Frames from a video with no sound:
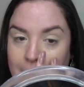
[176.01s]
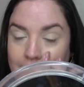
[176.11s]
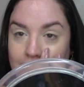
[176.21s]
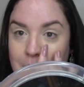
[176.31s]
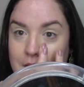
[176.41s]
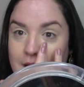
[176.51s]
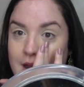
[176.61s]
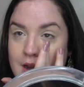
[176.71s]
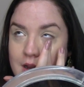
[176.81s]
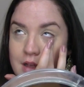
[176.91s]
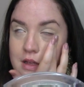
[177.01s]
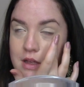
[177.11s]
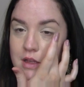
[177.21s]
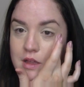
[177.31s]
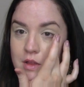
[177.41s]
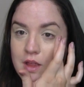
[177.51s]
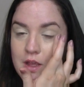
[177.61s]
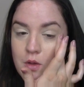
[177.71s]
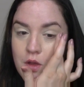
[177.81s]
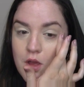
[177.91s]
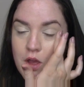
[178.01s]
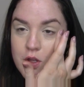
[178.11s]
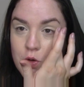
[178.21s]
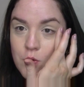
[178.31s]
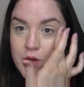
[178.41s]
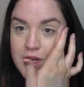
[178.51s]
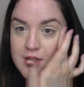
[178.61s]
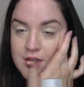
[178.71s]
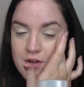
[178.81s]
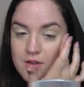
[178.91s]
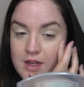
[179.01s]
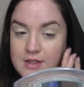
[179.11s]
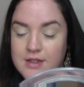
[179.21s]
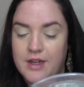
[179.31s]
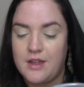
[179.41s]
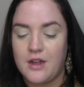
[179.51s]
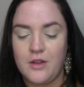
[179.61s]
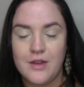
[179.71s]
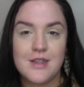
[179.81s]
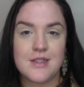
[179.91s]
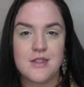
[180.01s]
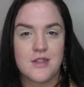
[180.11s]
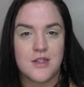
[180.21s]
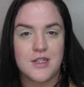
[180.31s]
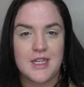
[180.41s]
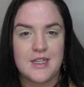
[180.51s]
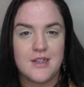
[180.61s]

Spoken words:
I made like a great dinner last night. Are you guys into cooking?